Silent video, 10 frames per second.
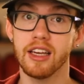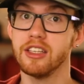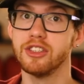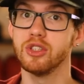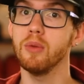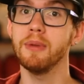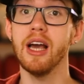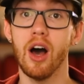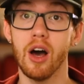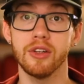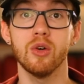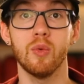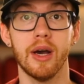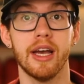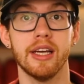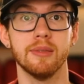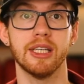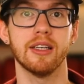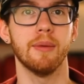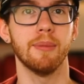knowledge, you'll be on your way to
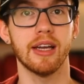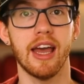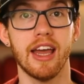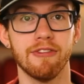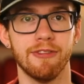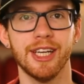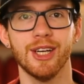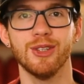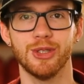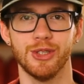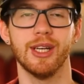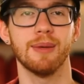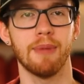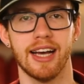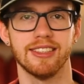becoming a video shooting